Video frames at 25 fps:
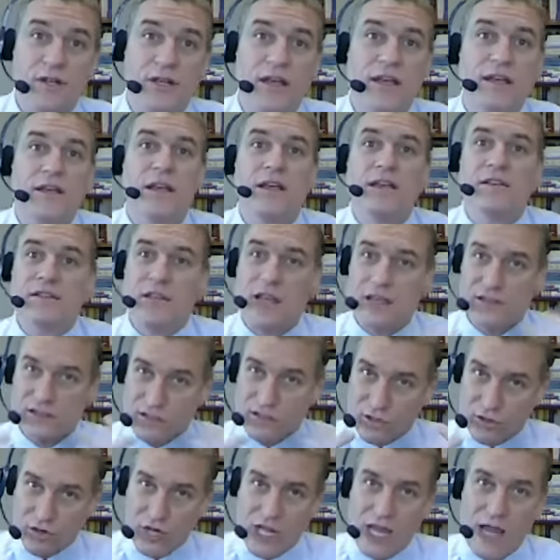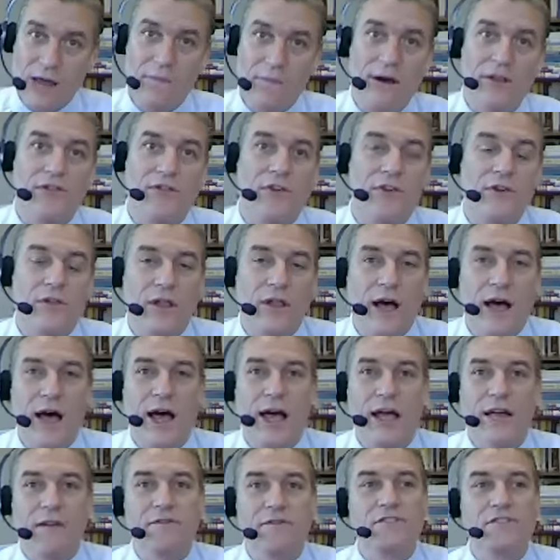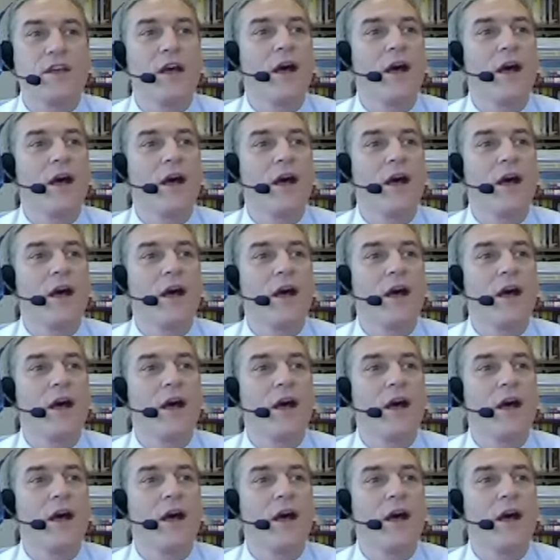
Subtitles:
is learning about their lives,